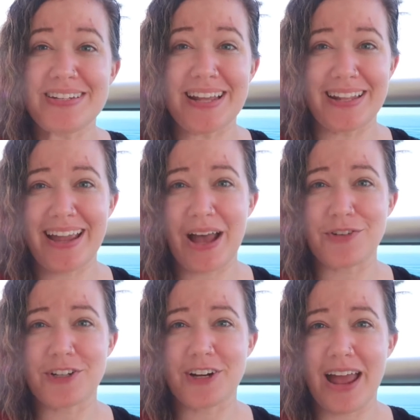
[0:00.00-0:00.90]
deli
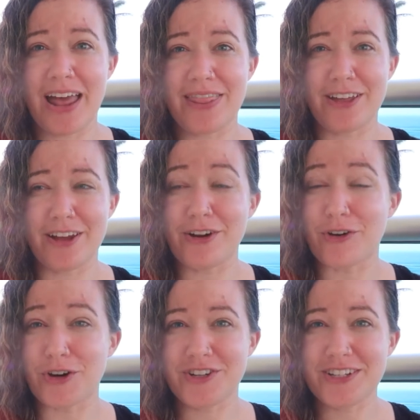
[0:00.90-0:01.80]
counter at the
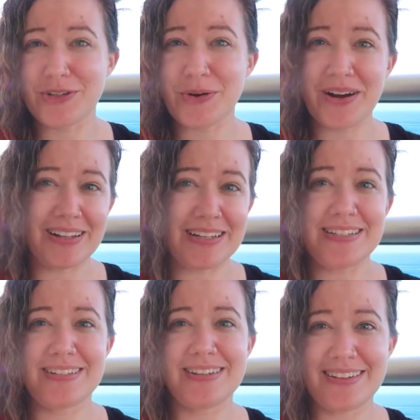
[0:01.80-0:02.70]
grocery store, at
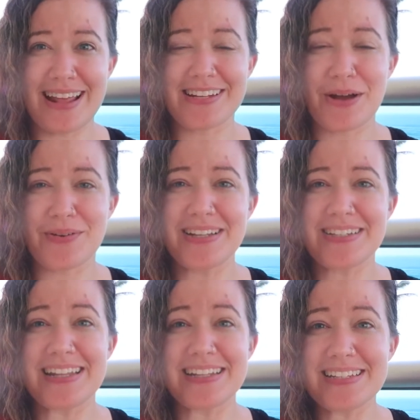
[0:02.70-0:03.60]
least that's how it is
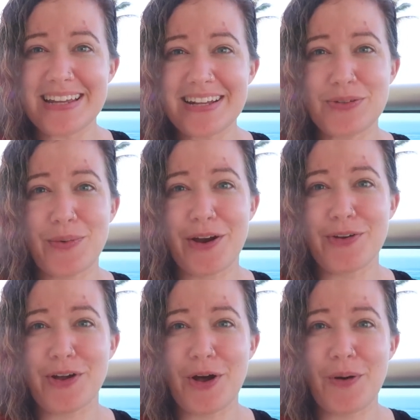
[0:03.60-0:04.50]
in the States where
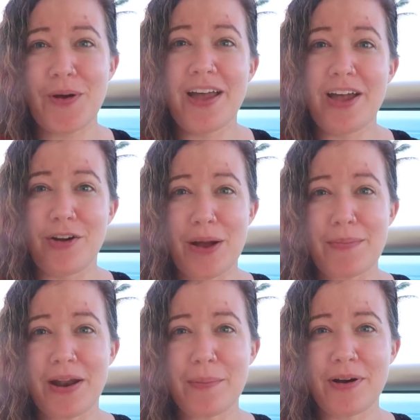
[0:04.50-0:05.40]
you go grab
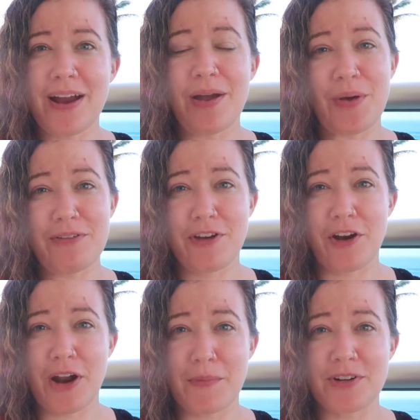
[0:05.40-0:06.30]
a number and wait for
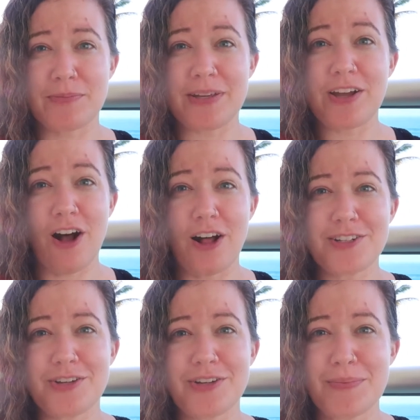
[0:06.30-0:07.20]
your number to be called
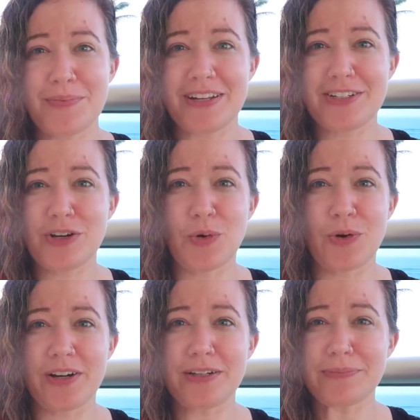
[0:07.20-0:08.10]
so you can place your
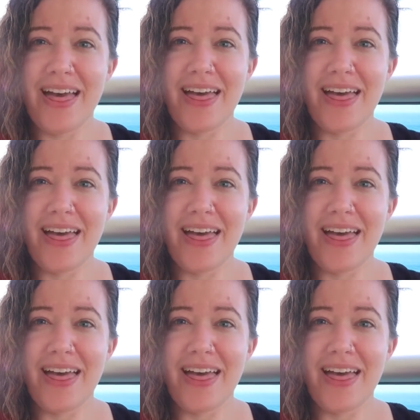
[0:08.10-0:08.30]
order.